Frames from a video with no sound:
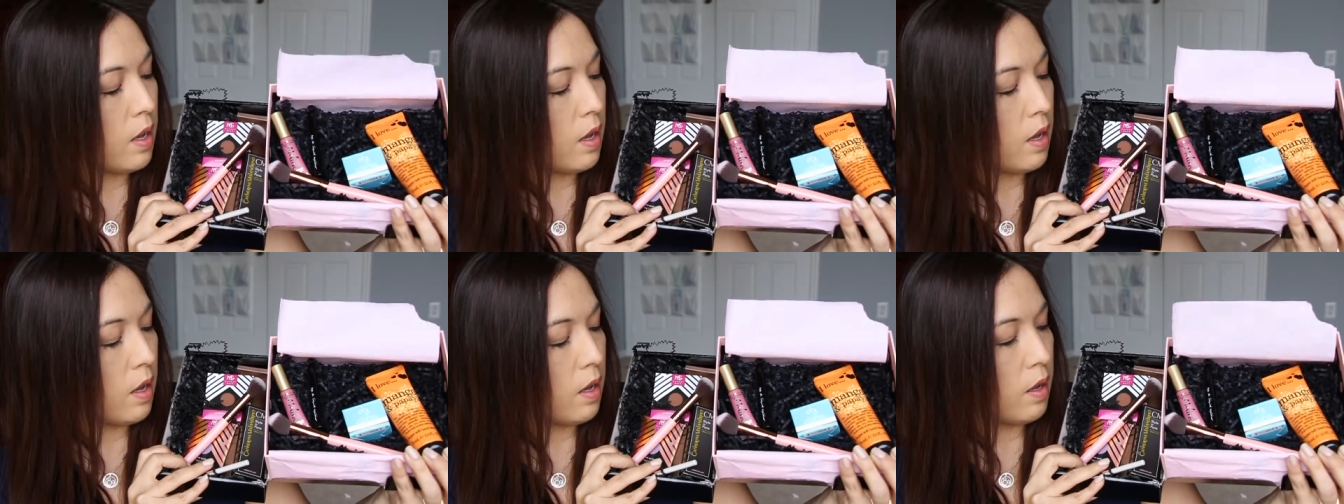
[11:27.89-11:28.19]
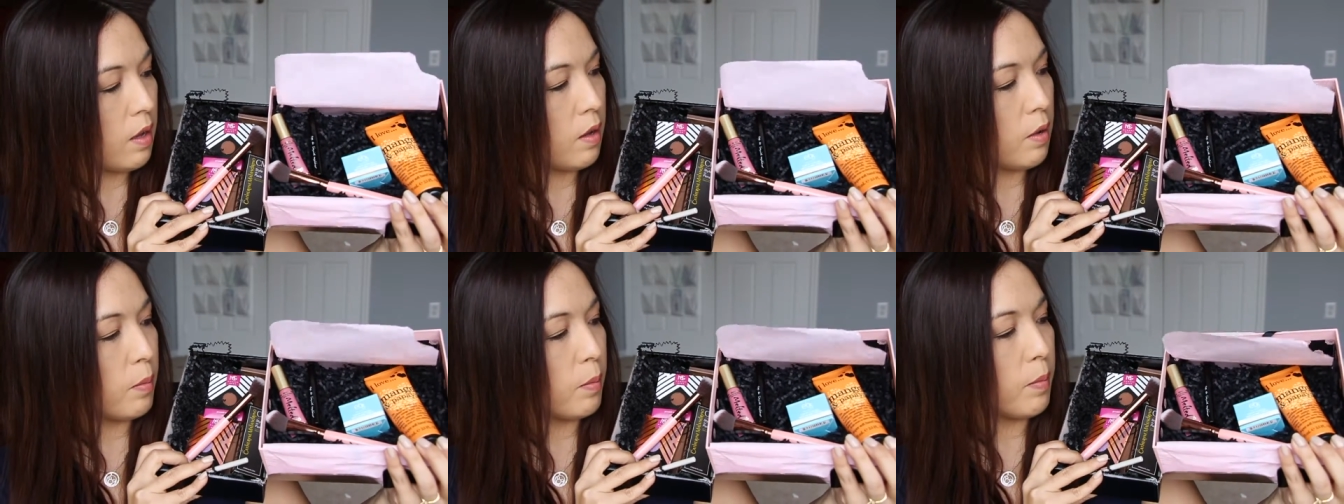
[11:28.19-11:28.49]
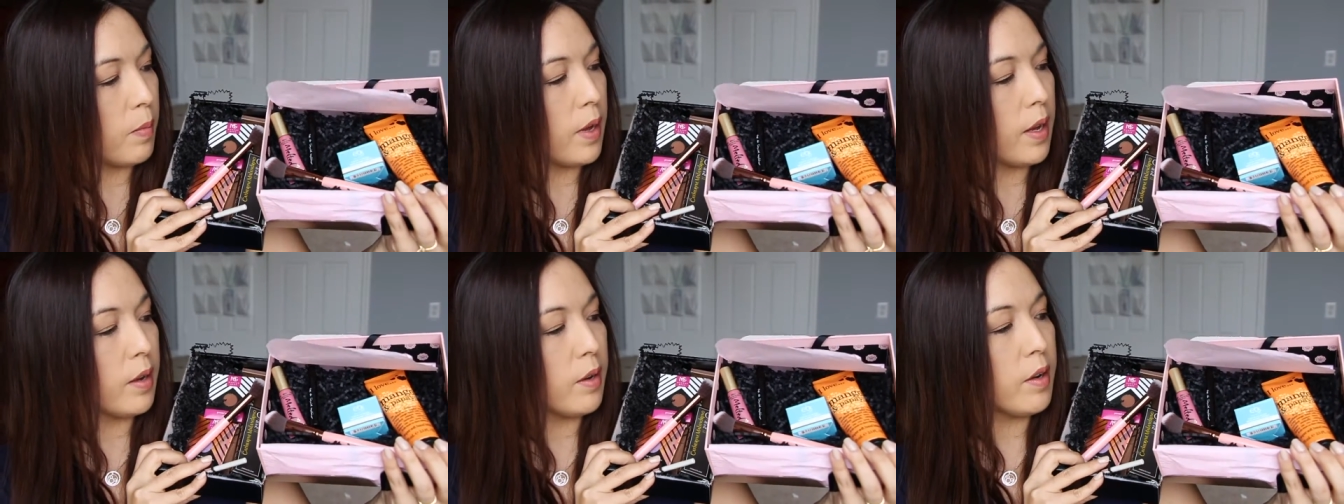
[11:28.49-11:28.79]

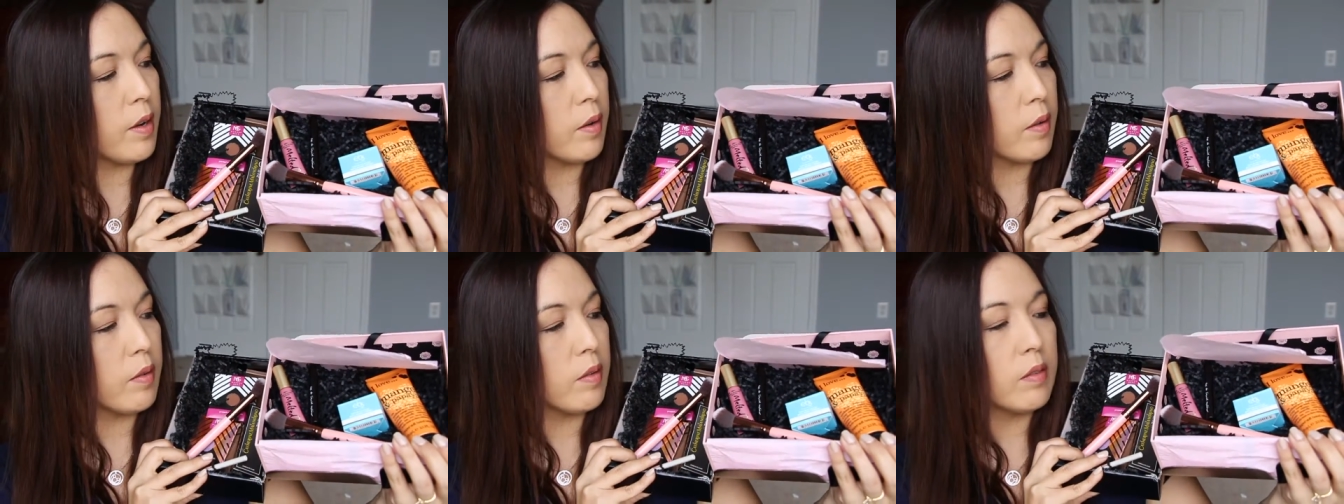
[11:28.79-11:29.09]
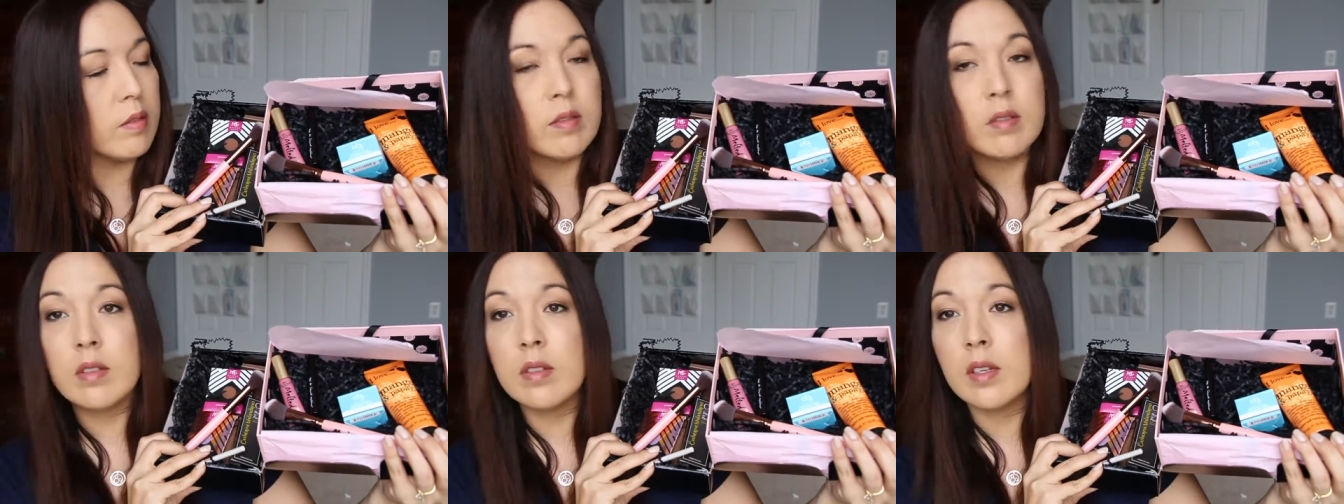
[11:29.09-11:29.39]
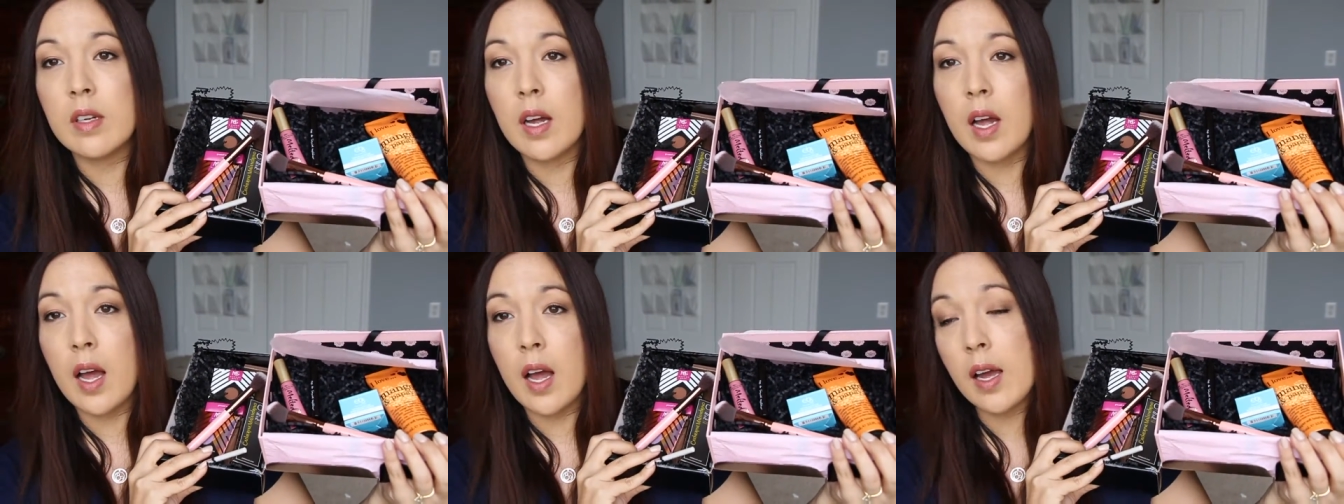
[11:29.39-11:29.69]
Um, I don't know.
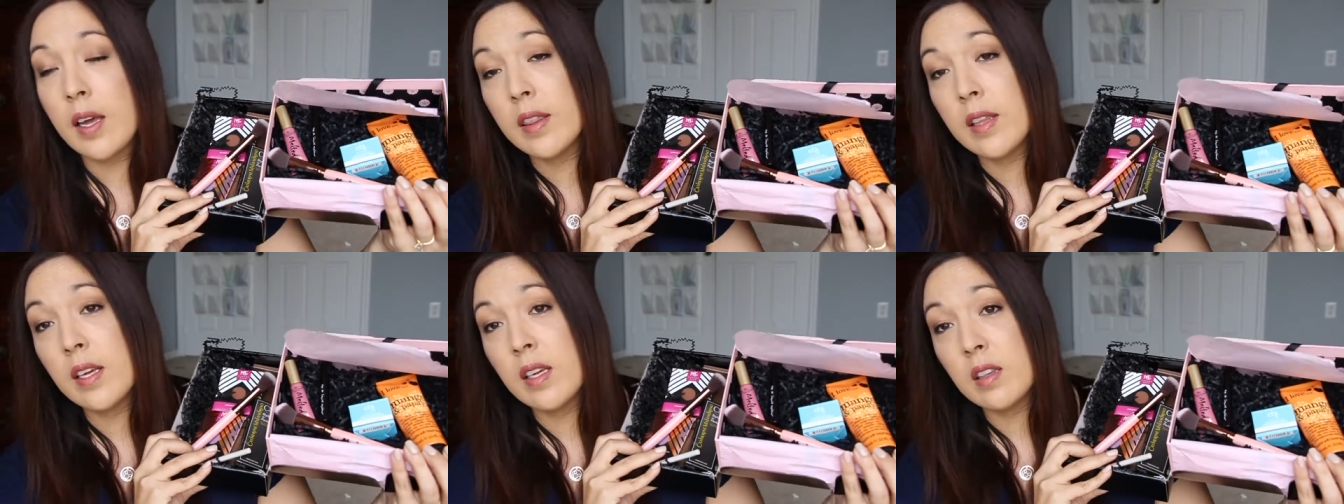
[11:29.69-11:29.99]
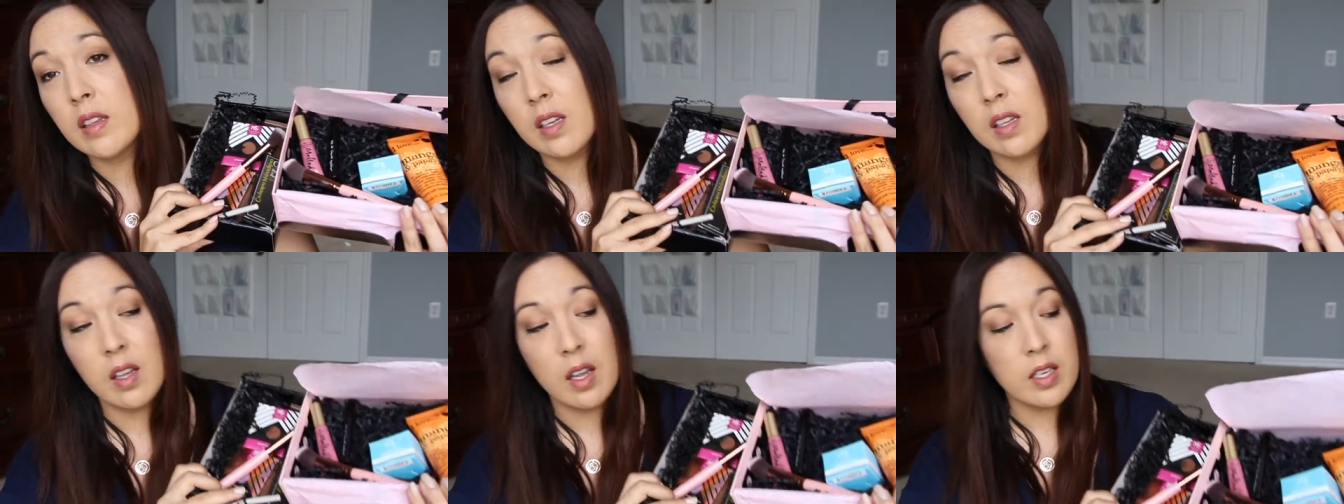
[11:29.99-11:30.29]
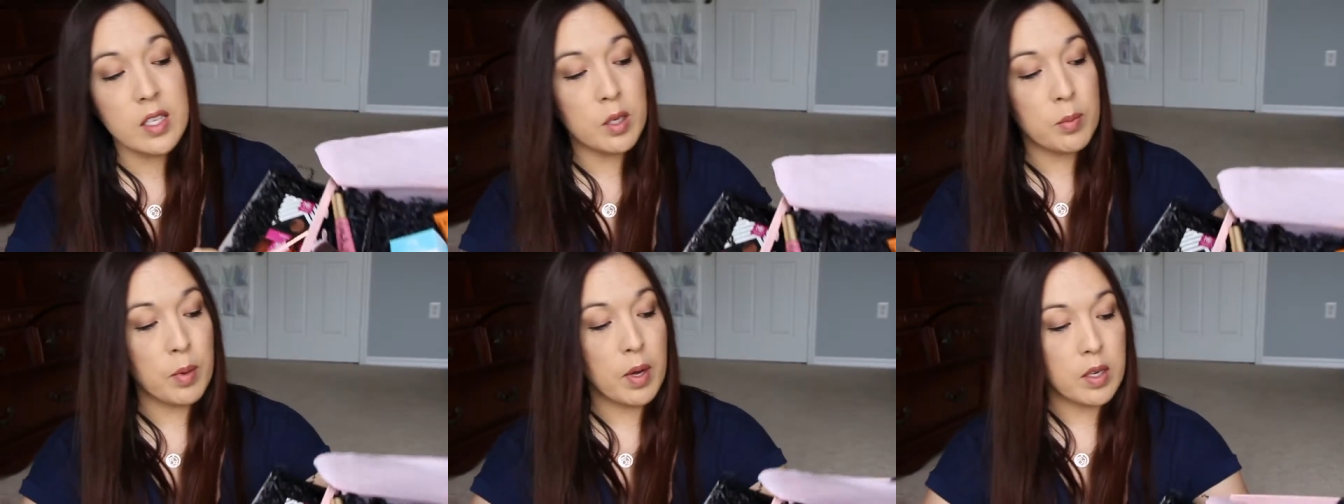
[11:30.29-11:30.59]
I think the
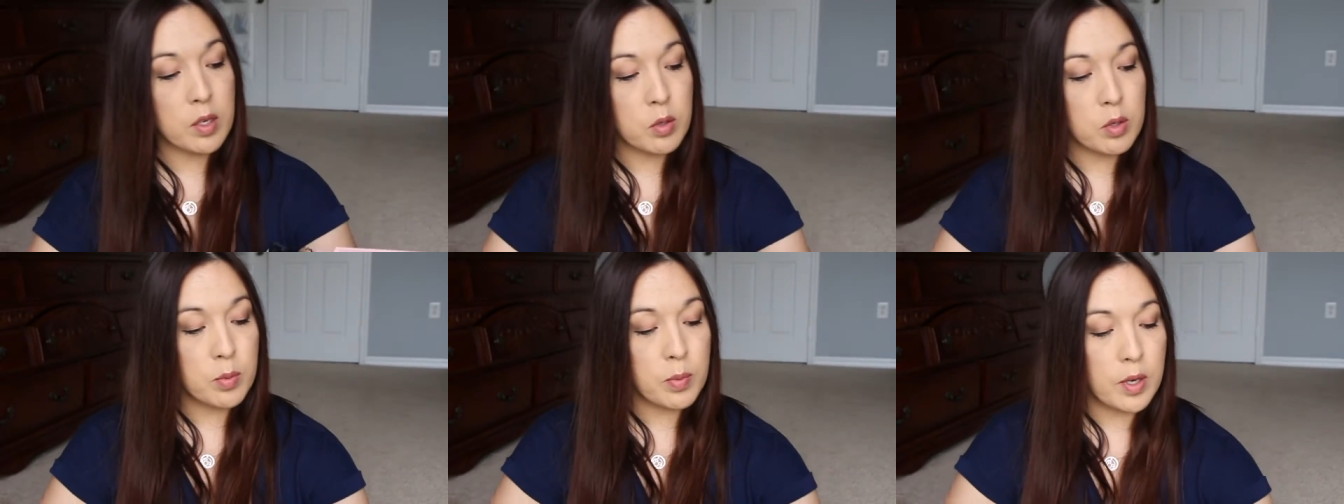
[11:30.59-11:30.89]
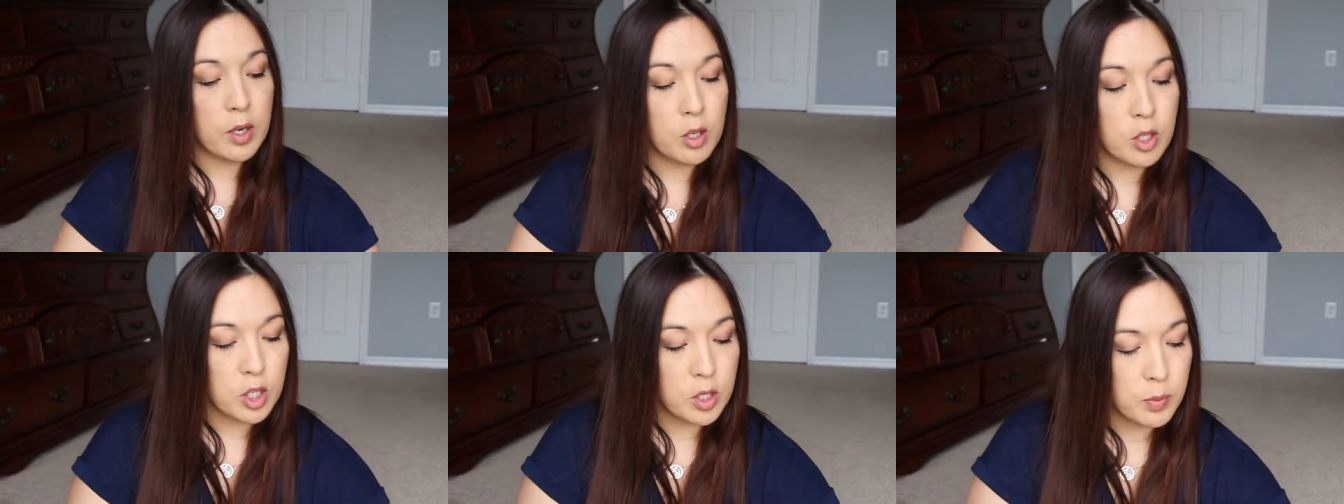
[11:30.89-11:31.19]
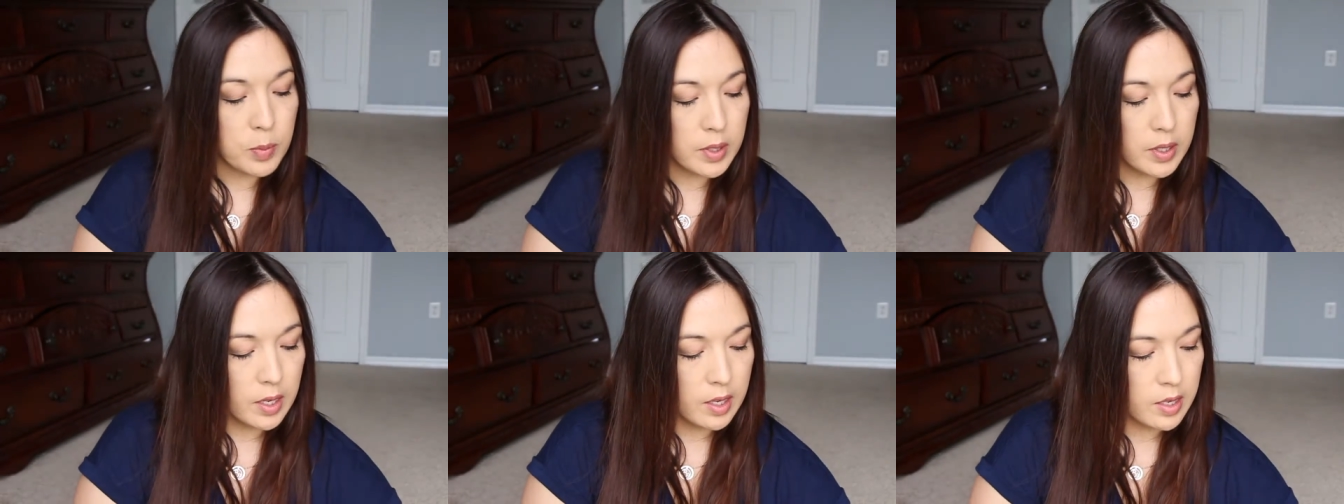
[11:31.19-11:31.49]
Glossybox was better
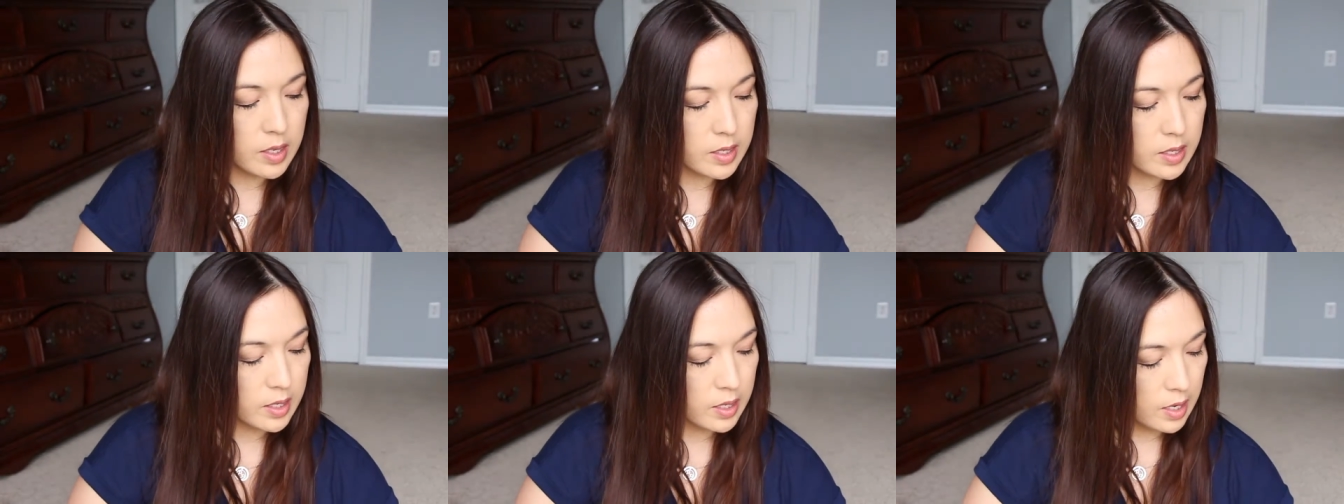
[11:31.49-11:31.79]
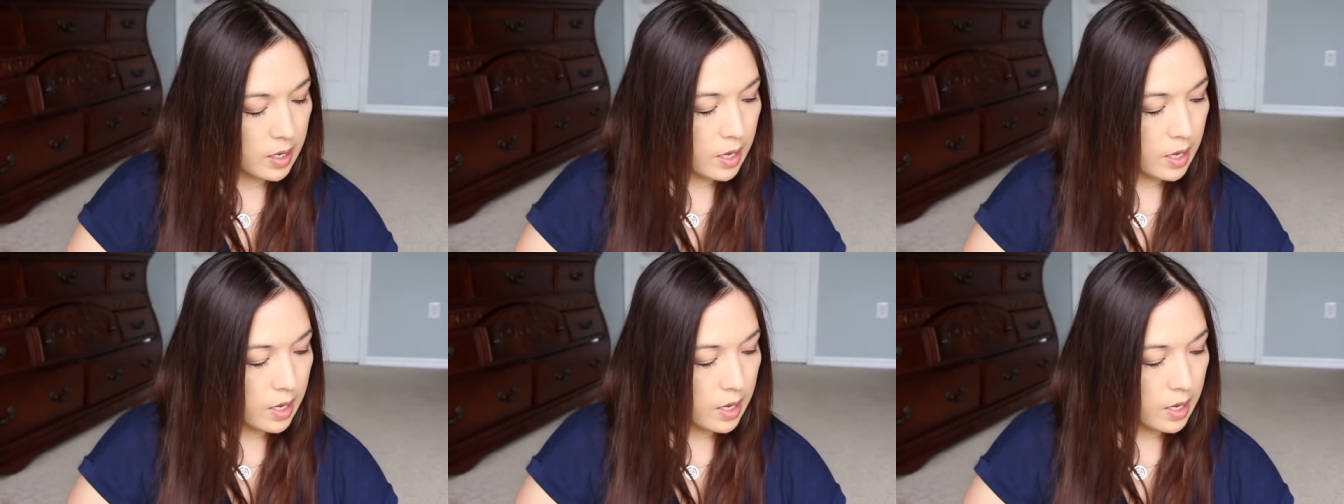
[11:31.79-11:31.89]
just because